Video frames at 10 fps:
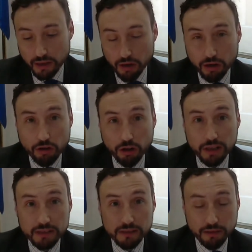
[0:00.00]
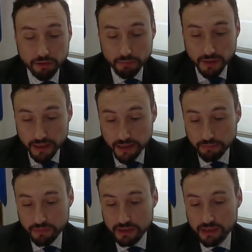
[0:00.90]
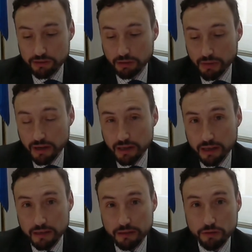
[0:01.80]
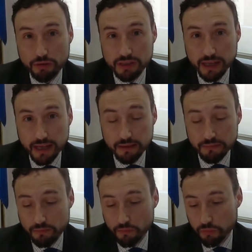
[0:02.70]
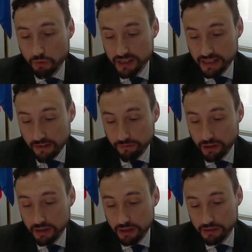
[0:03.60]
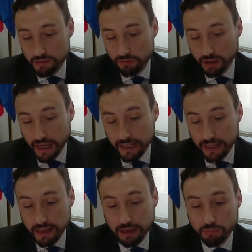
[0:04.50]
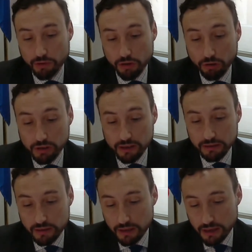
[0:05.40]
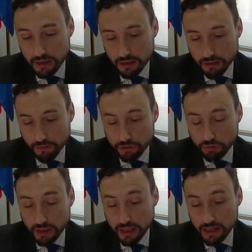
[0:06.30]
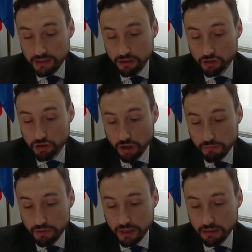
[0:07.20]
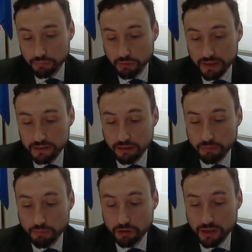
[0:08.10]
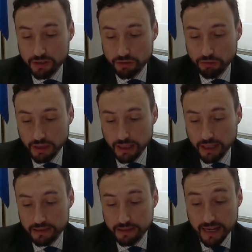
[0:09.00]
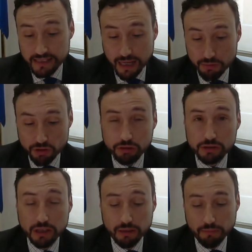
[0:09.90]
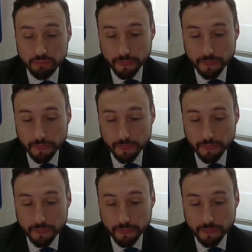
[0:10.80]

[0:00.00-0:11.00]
Our colleagues in Ethiopia, Central America, USA, West Africa, Sri Lanka, and Mongolia for doing an excellent job in implementing the projects during an exceptional time.